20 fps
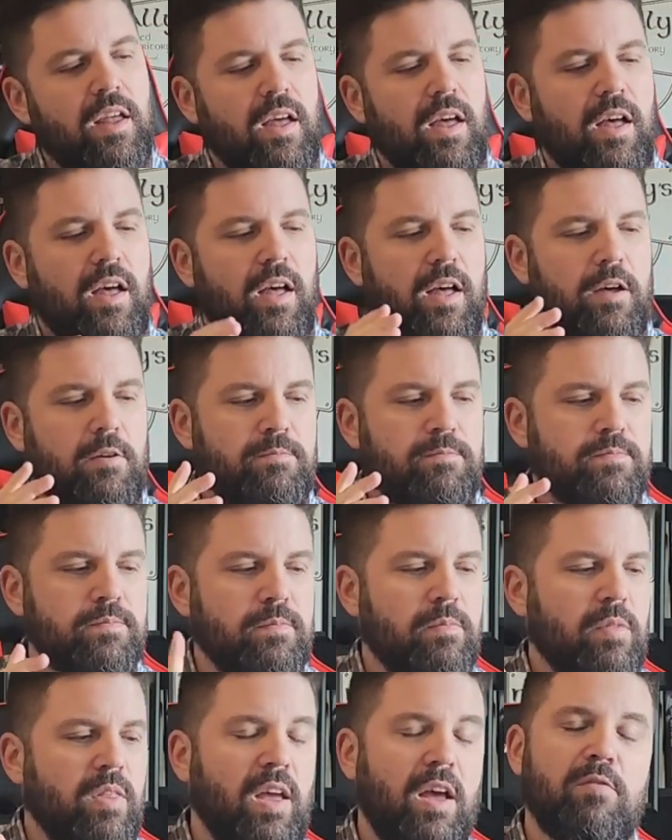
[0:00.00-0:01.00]

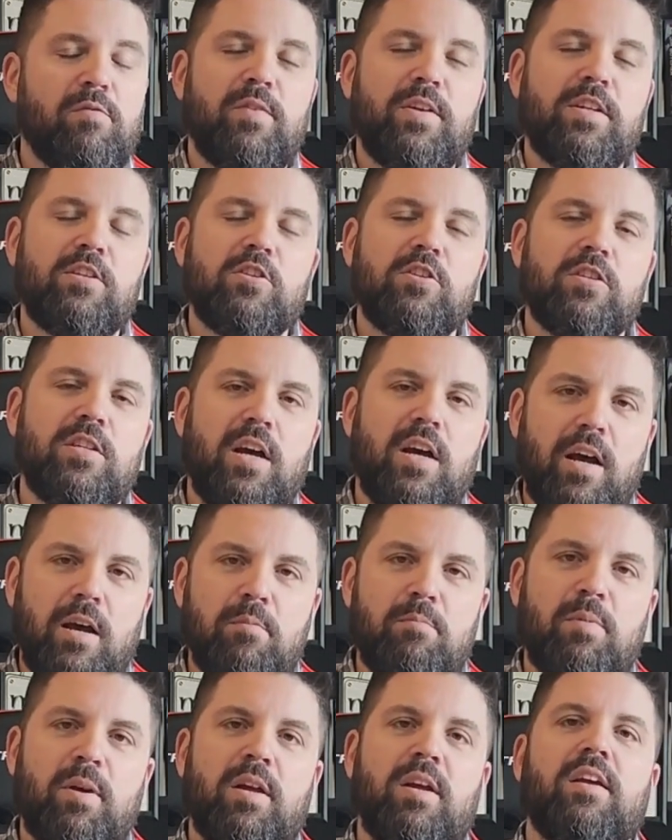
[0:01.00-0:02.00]
I finished
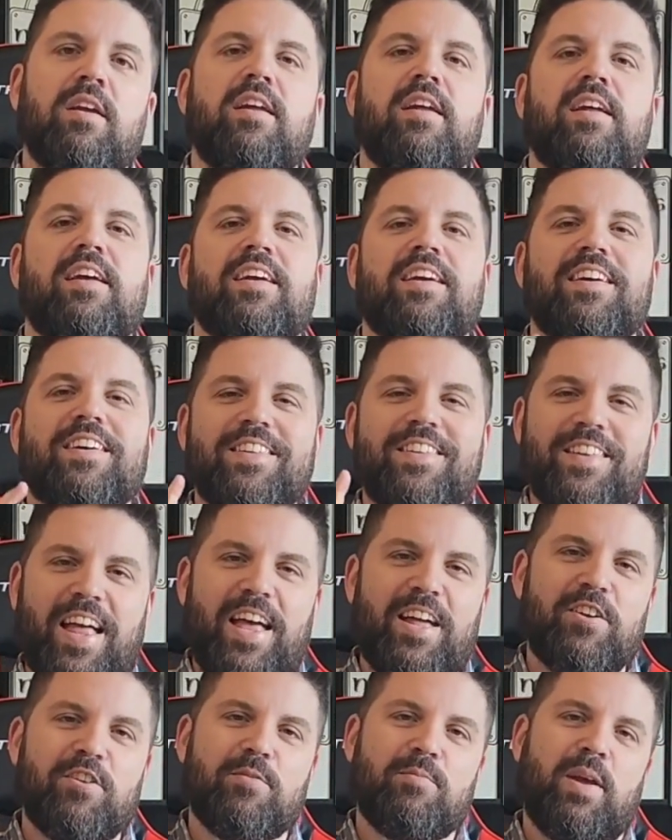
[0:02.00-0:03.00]
up
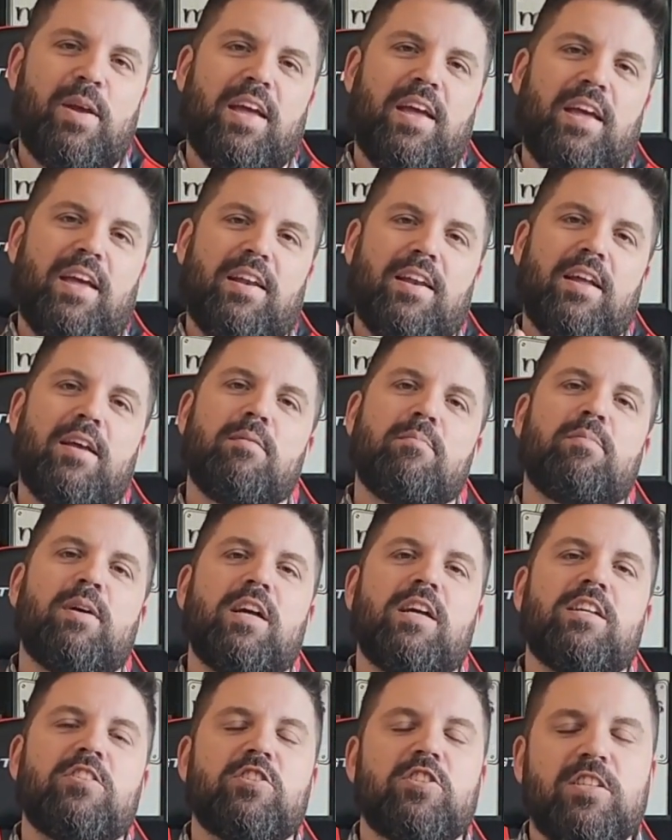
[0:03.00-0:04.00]
Clatterman
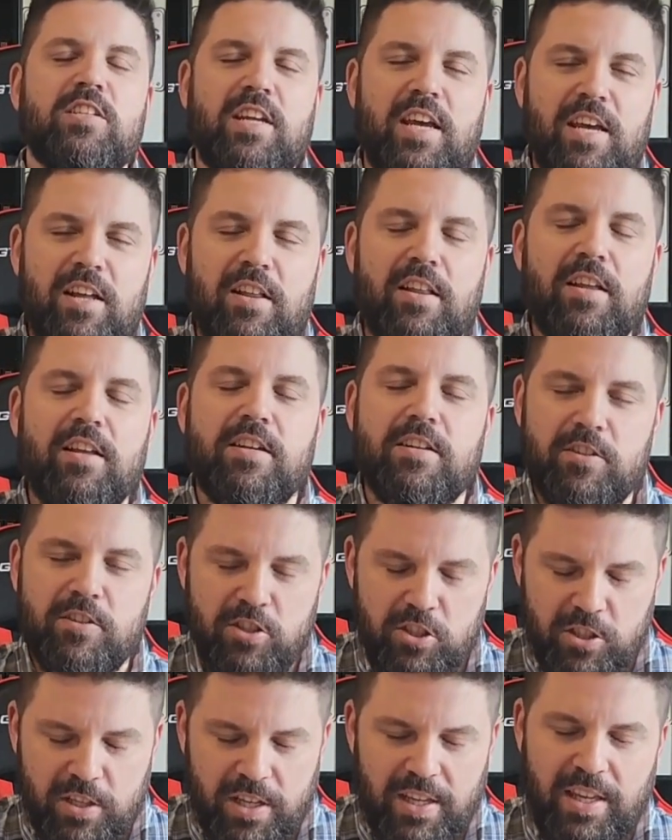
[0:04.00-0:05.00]
by Janelle
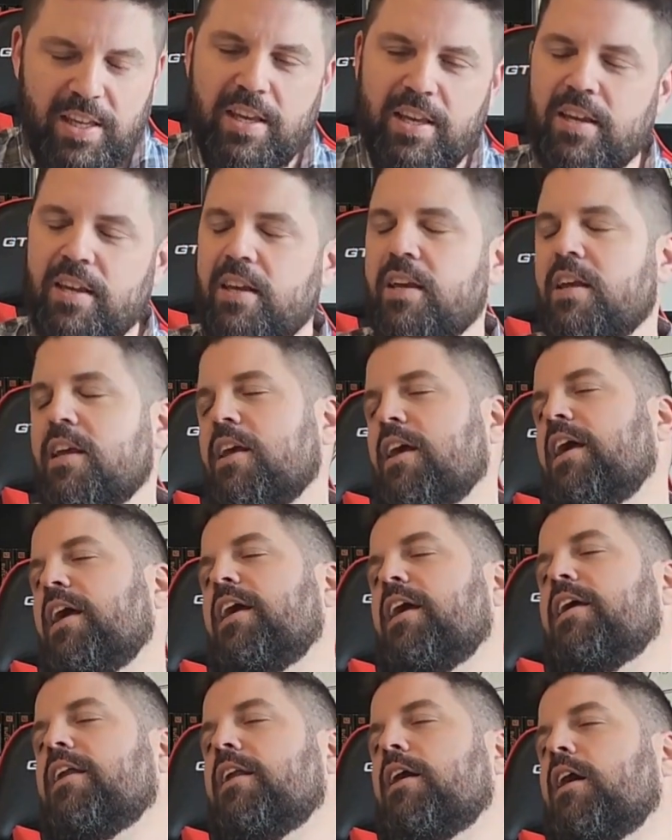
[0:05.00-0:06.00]
Shiki,
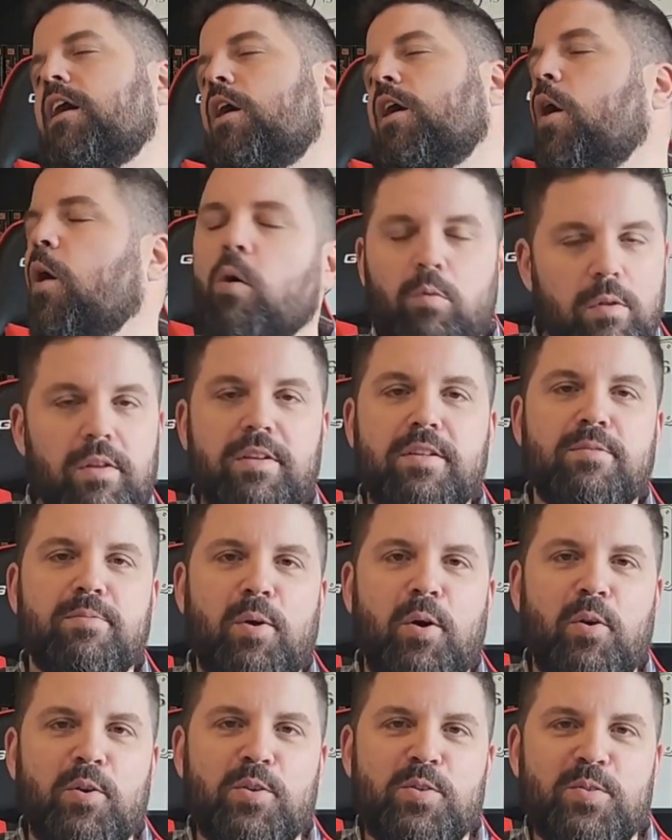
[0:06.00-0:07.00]
and holy
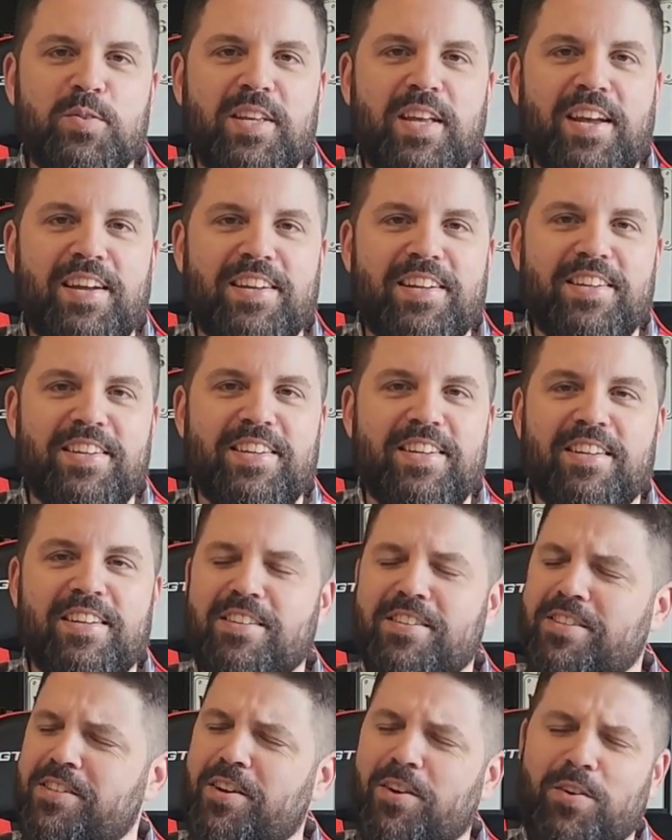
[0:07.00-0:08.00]
smokes was that good.
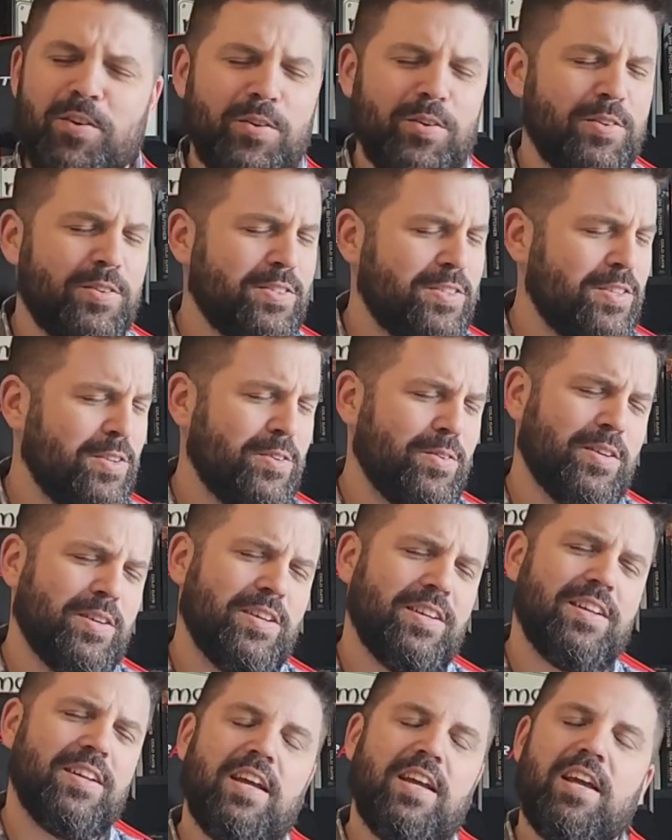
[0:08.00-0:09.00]
So
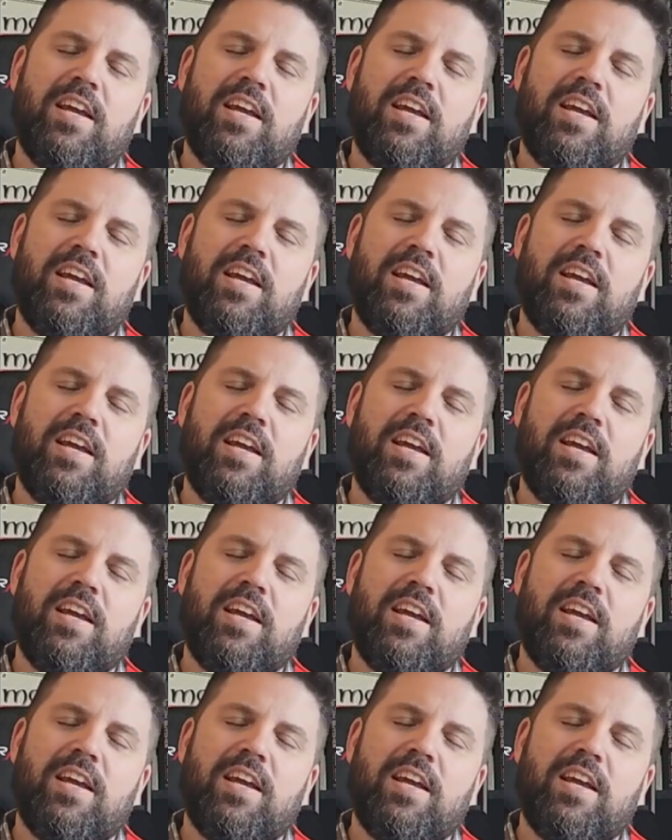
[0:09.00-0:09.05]
good.